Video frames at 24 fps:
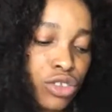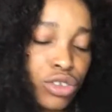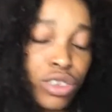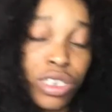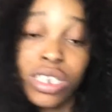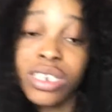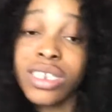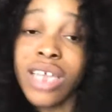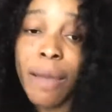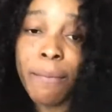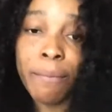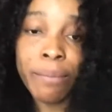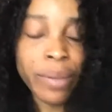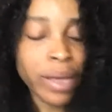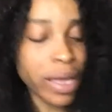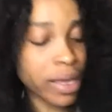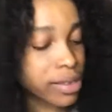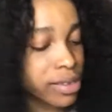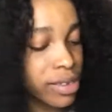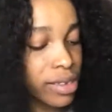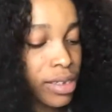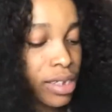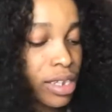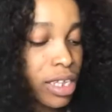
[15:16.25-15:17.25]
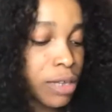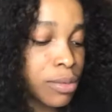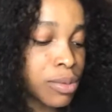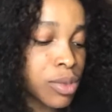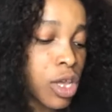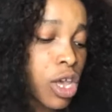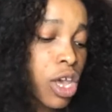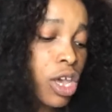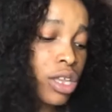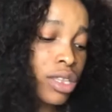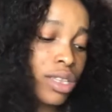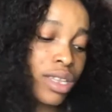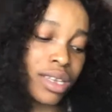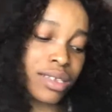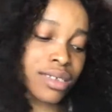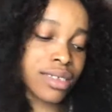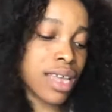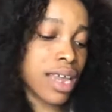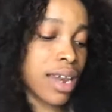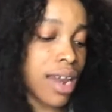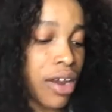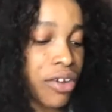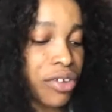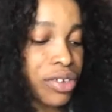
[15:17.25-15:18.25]
You need their pay slips, their
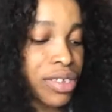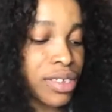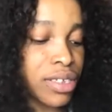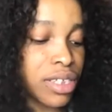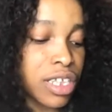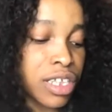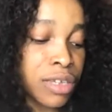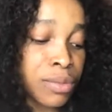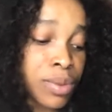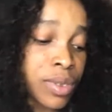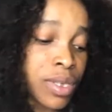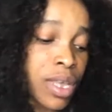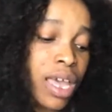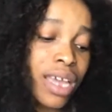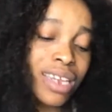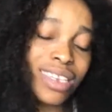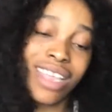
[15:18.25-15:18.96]
salary slips,